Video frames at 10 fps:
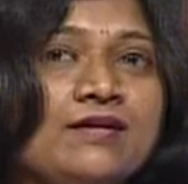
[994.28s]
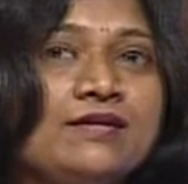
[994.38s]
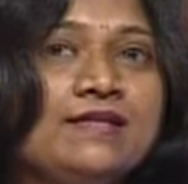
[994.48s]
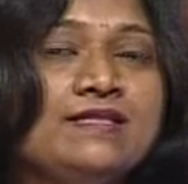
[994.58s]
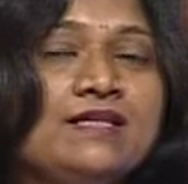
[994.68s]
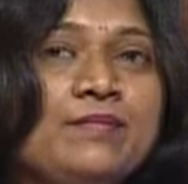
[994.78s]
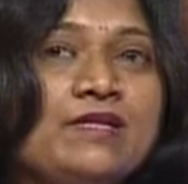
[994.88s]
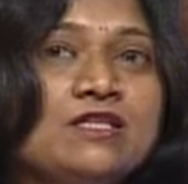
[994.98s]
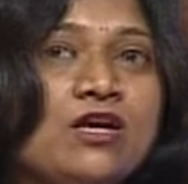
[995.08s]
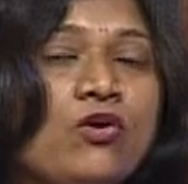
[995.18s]
these have been
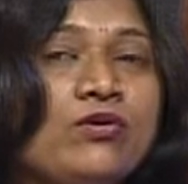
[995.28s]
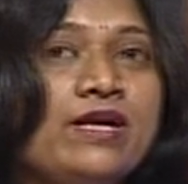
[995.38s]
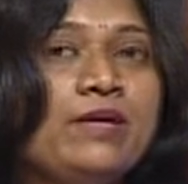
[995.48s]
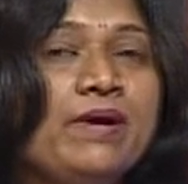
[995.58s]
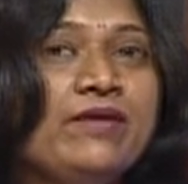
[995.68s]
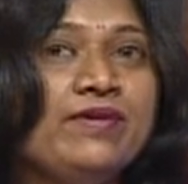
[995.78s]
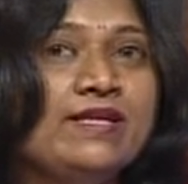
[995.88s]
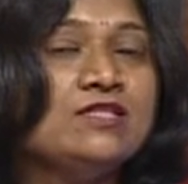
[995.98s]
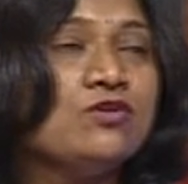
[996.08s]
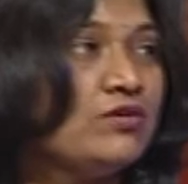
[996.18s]
surrounded by
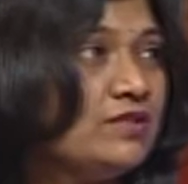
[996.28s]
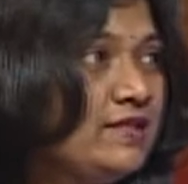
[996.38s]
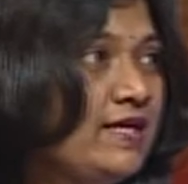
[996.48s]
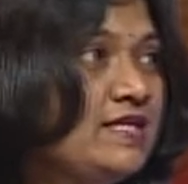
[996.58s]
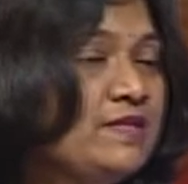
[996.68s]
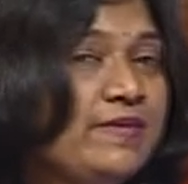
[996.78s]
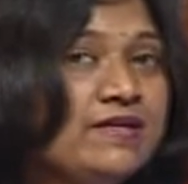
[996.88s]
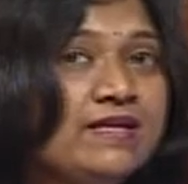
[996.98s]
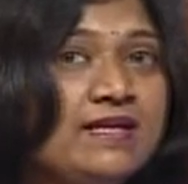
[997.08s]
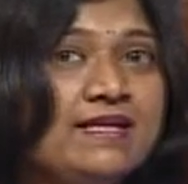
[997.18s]
various toxicants been
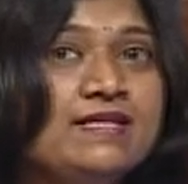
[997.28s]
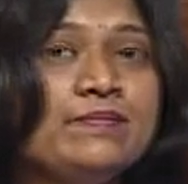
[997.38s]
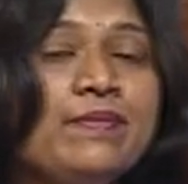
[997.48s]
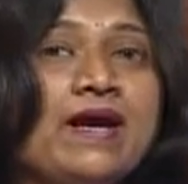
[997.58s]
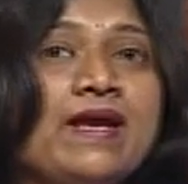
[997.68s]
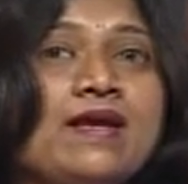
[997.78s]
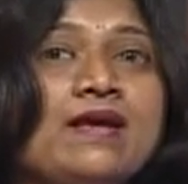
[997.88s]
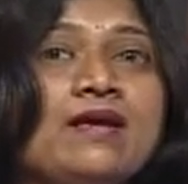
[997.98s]
released by,